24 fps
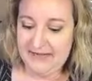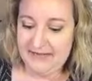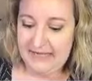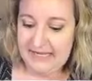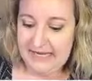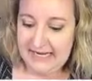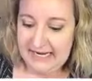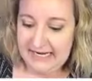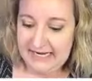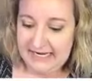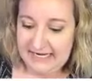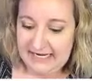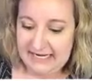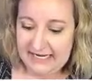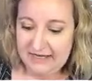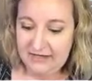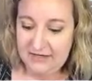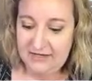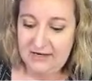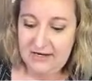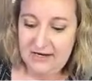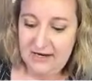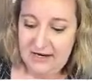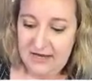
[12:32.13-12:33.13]
line
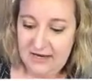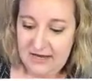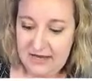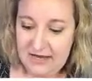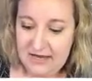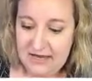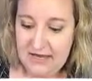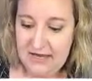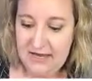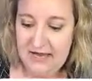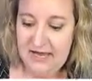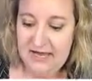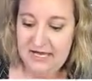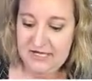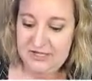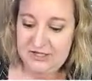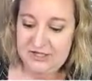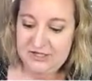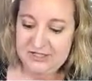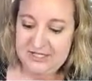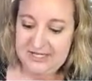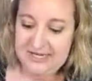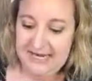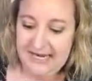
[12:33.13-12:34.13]
here. It's
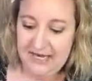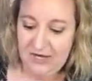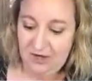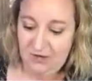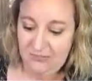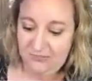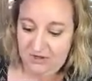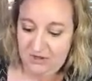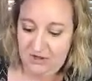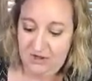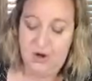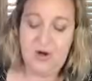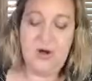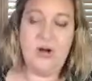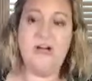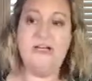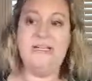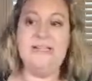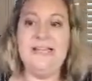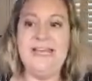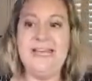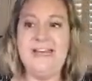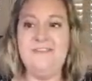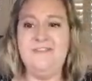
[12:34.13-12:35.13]
just gonna help the
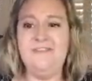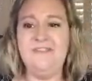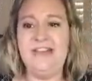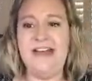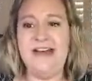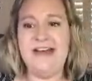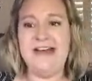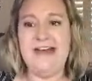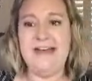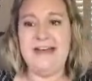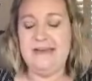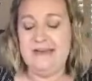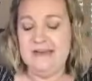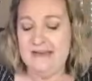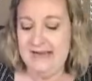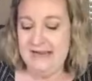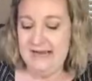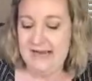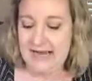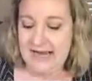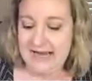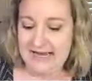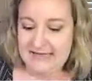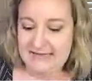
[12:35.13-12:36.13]
card lay flat
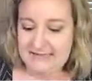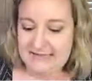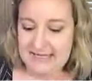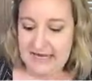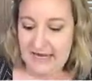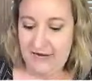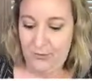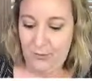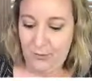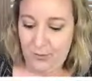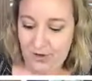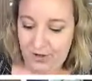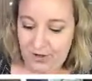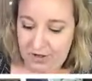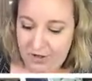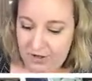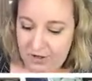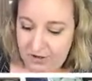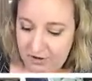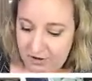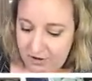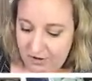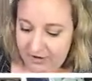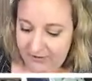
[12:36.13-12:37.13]
as I work
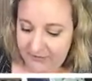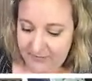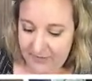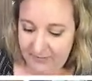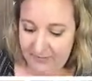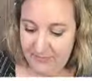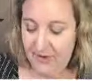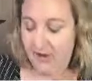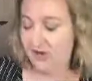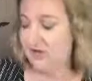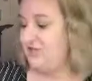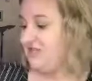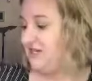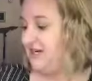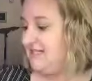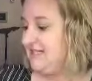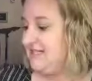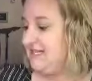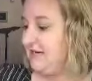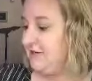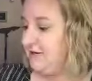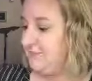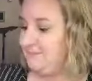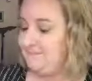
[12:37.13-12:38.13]
on my project
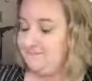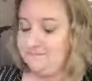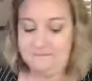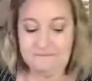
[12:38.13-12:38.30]
here.